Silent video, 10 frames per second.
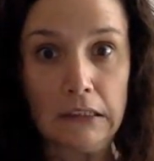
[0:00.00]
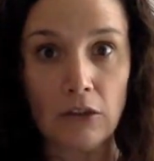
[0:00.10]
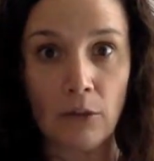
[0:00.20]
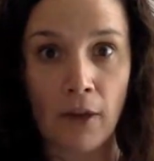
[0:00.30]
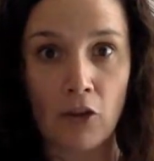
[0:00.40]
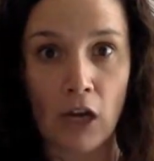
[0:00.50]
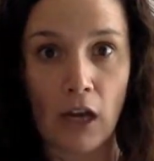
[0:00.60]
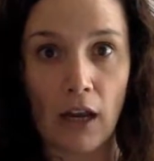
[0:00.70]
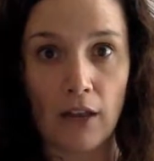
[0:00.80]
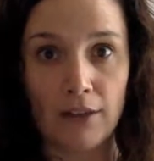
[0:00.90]
So make sure you
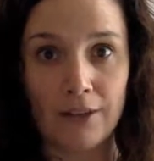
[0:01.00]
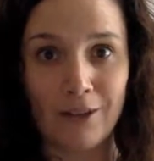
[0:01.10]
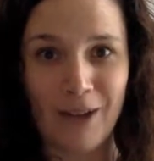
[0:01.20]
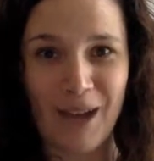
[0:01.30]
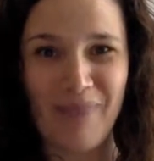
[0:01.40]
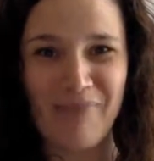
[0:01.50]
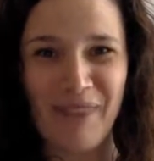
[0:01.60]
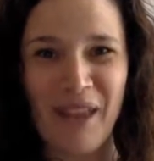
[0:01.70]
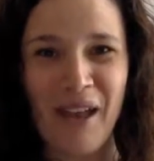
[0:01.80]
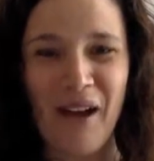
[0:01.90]
get it, okay?
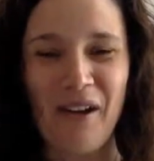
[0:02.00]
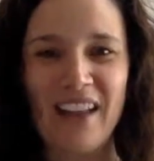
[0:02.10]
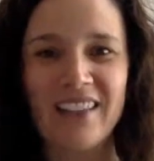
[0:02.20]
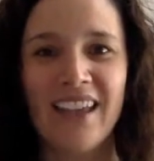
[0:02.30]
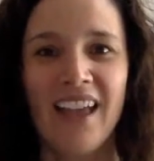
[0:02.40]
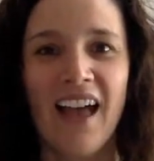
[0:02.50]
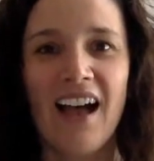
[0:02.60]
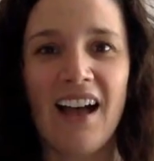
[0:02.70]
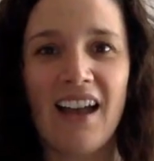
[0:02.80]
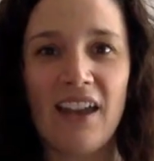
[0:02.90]
All right.
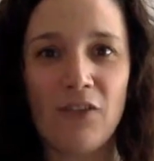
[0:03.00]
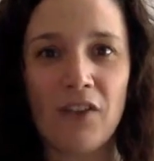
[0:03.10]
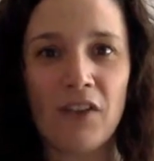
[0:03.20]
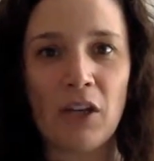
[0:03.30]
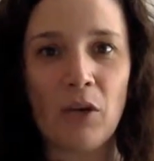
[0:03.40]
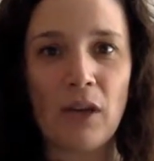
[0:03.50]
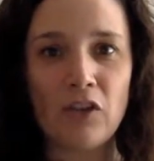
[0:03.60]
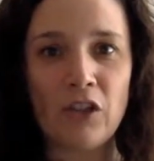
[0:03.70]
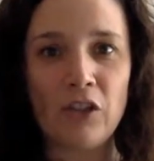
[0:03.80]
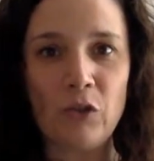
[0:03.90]
If you have any
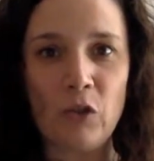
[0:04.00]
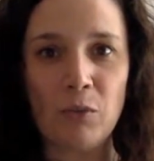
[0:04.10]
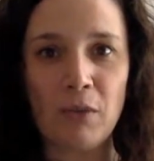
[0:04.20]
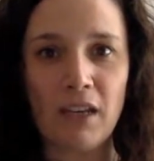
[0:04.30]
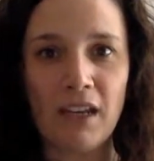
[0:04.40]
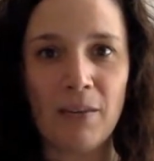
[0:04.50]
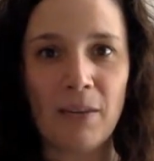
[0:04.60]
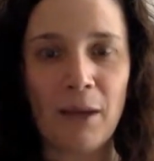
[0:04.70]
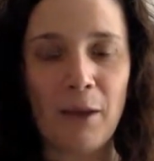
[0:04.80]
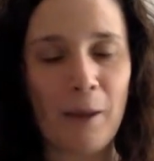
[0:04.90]
questions, shoot me an
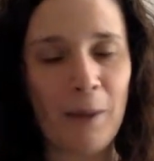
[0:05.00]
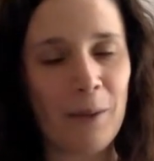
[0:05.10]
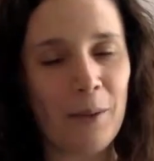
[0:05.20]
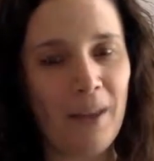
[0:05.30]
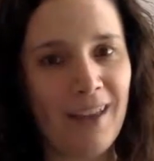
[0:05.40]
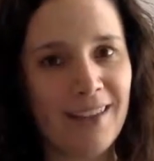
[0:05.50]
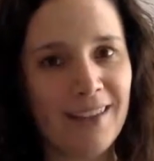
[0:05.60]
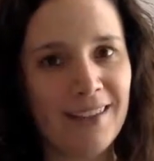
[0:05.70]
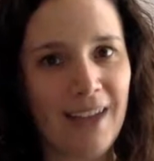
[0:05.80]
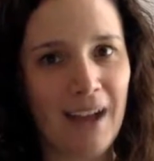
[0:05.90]
email.
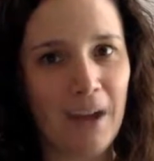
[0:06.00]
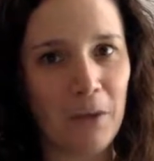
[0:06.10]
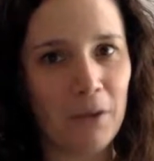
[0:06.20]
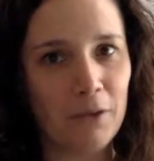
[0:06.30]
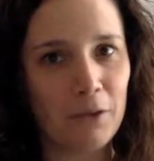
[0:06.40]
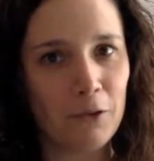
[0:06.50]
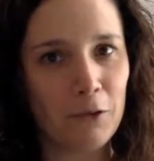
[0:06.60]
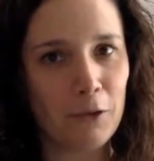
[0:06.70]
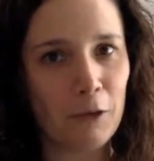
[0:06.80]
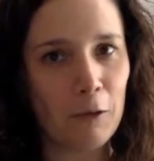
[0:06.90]
Otherwise, I will
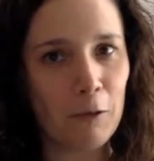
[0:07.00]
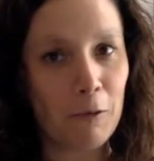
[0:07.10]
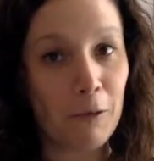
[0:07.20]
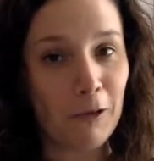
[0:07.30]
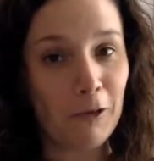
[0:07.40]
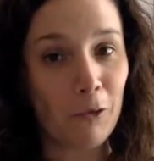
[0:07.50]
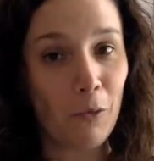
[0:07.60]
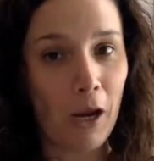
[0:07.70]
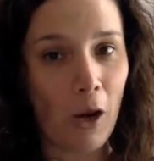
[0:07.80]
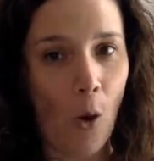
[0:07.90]
see you next
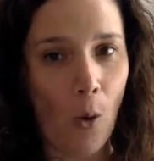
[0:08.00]
week.